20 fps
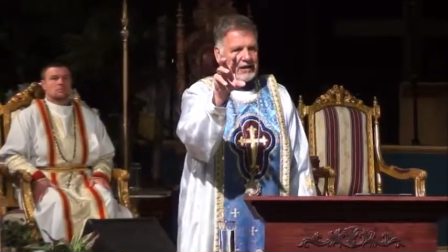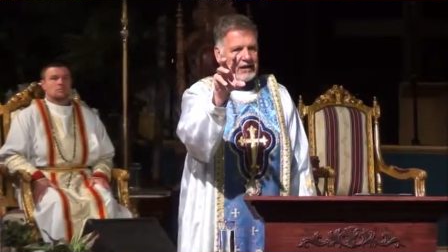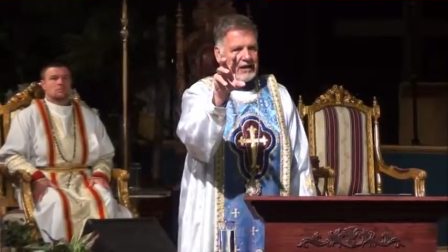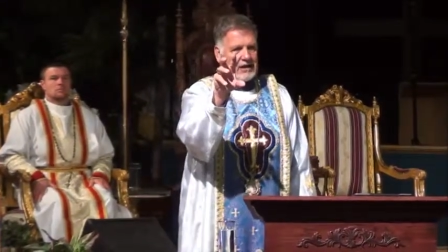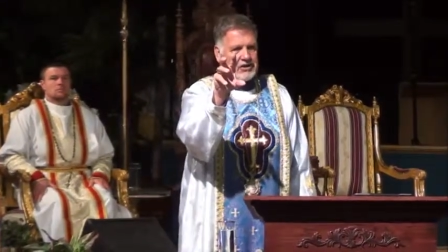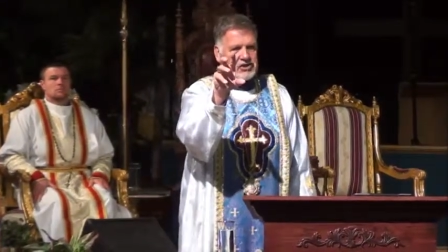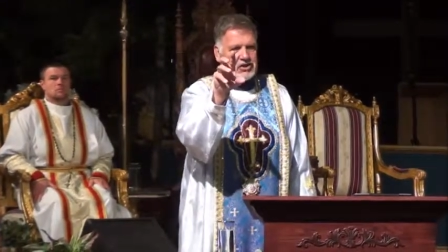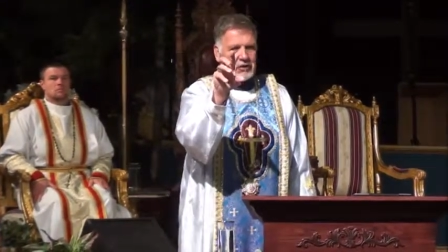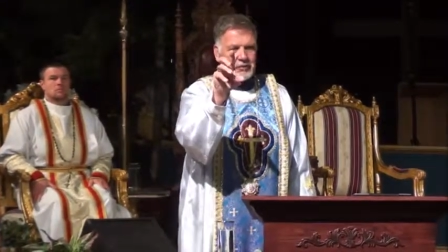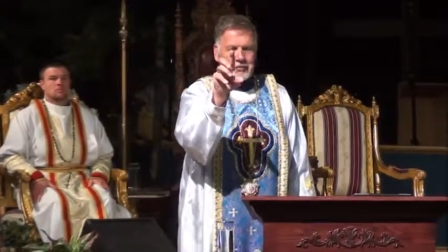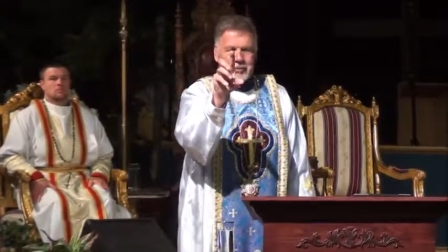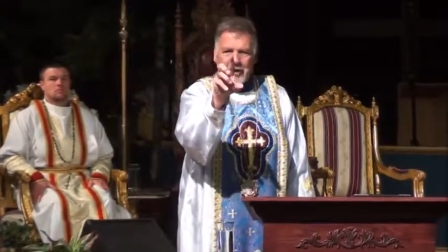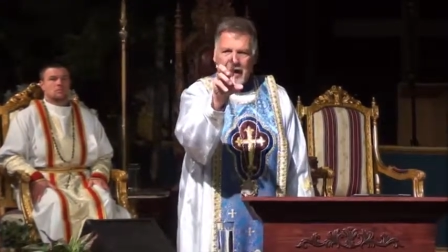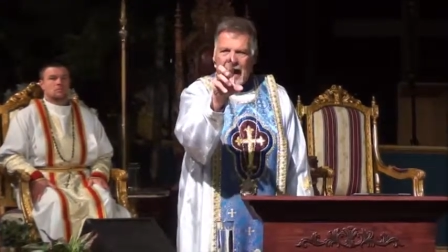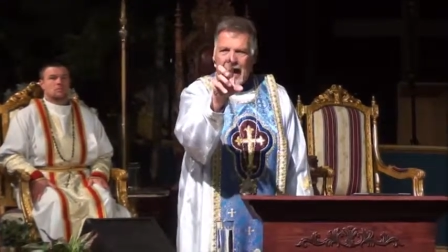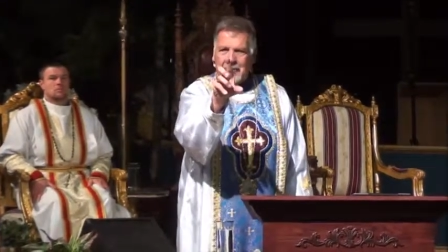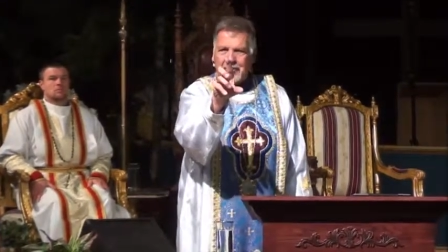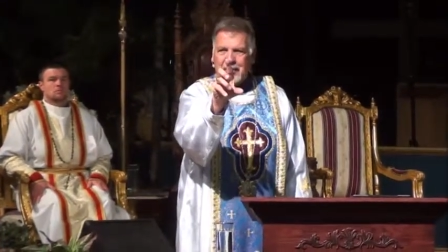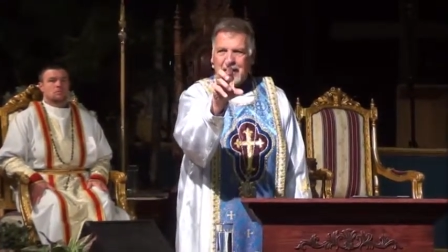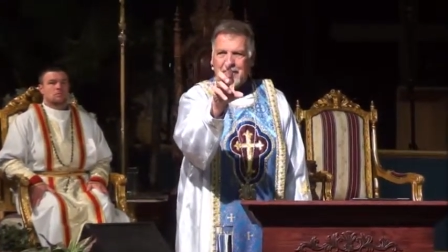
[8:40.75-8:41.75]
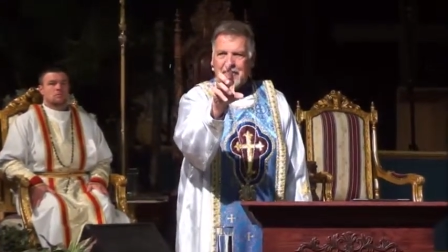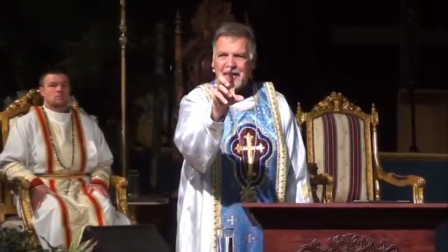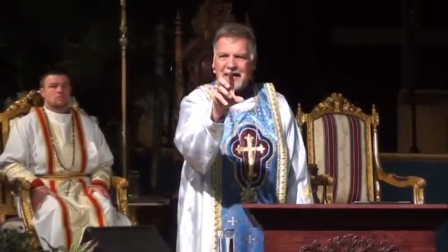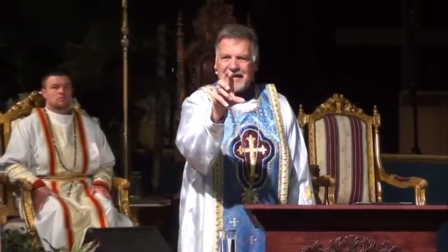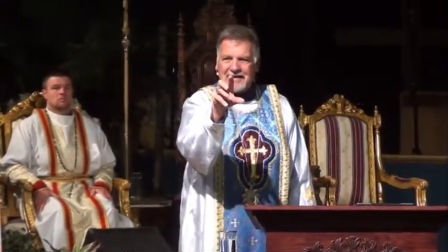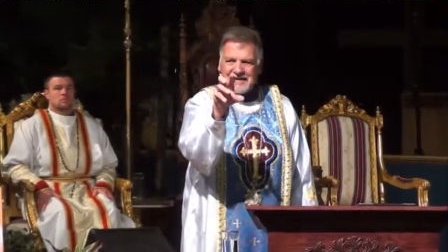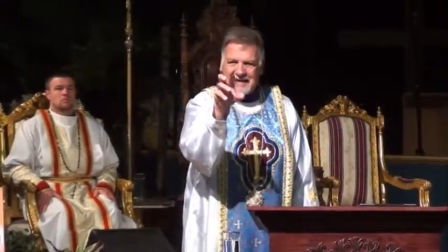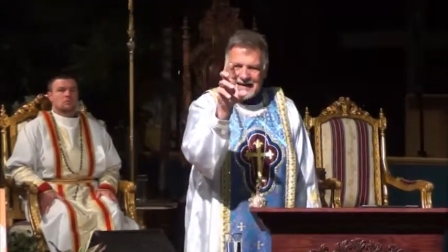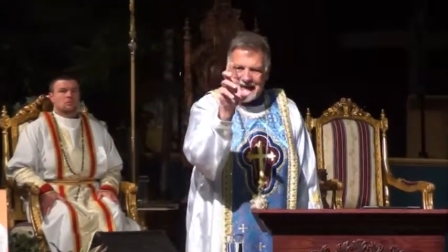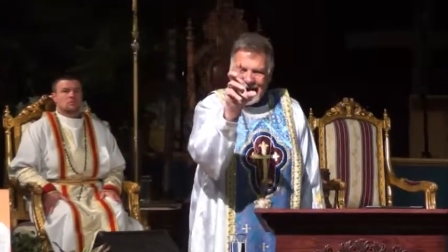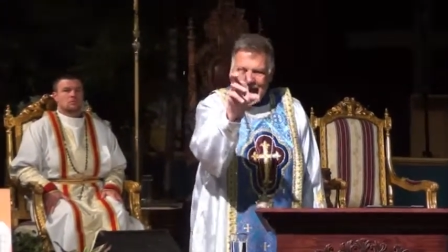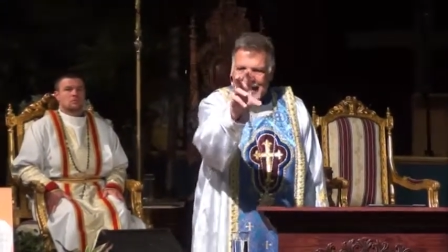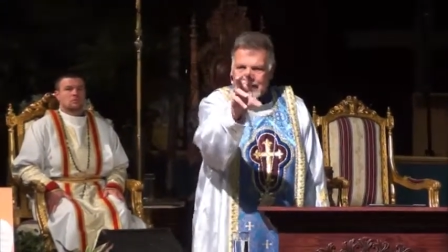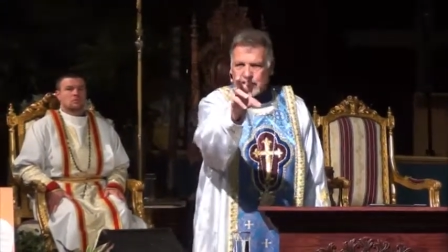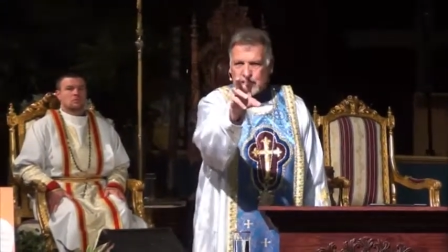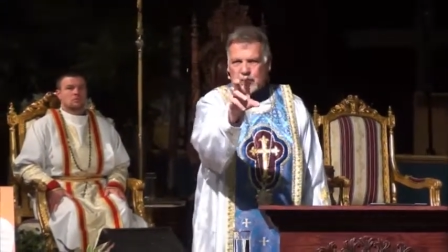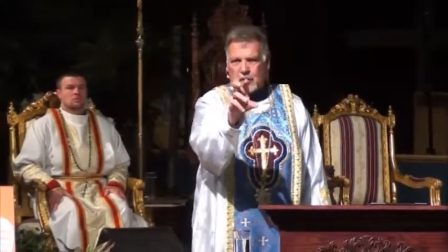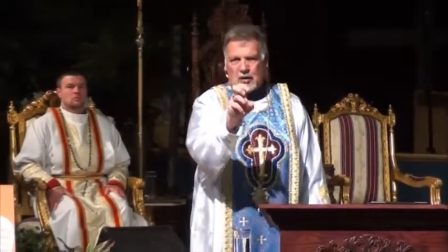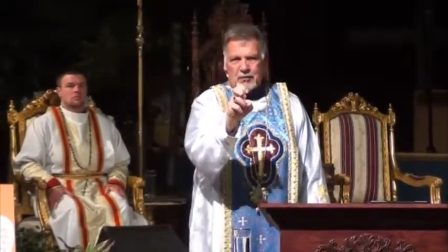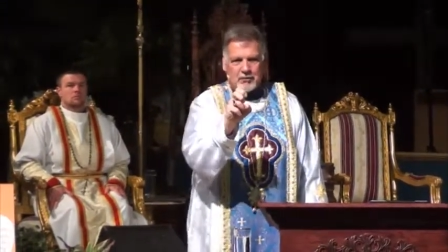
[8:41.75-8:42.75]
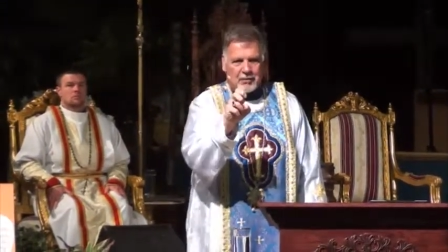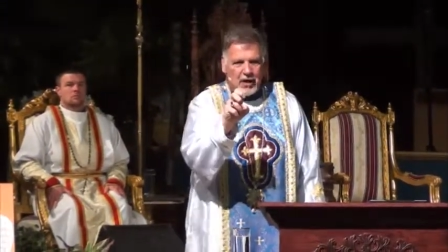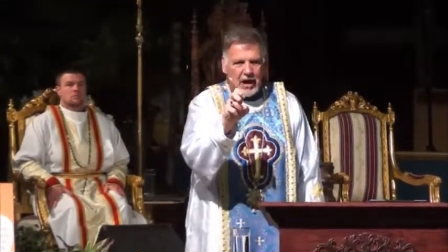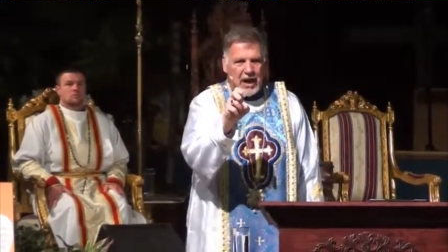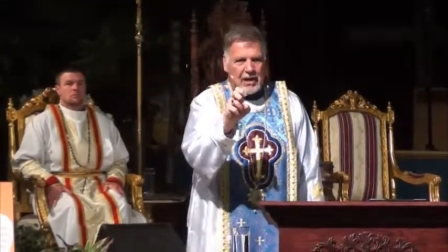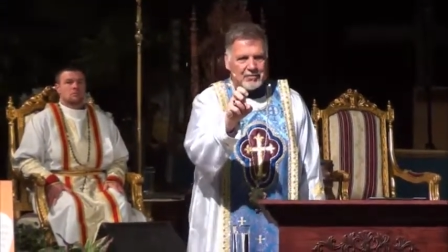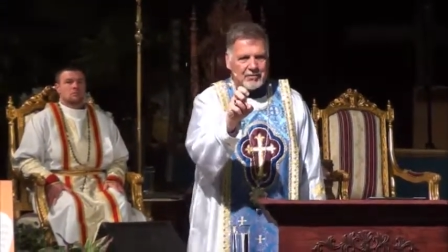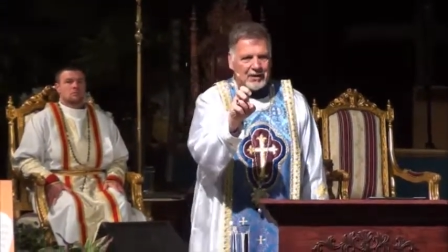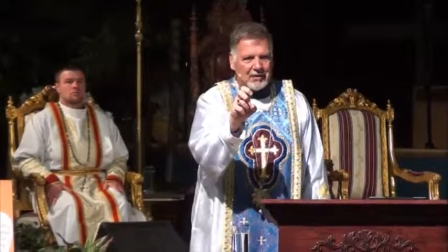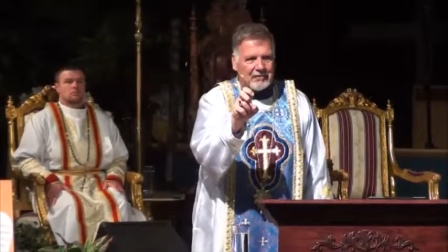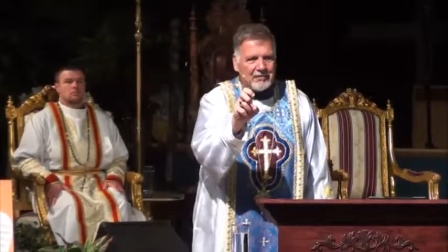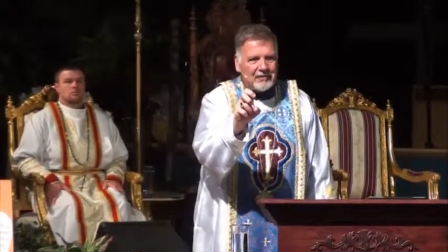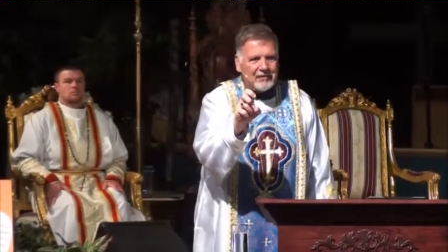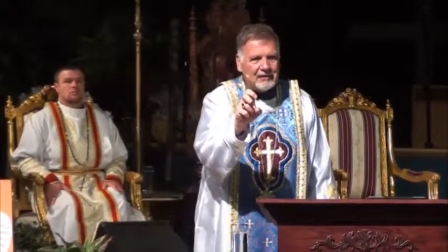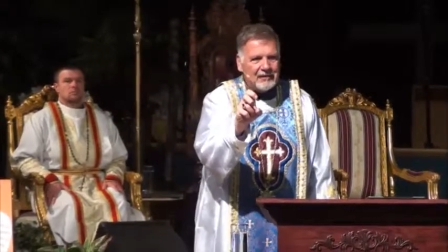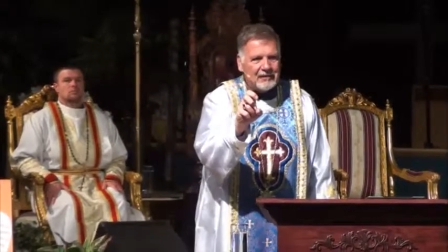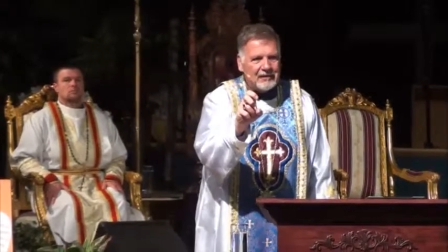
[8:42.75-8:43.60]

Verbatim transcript: because your problem is a natural problem.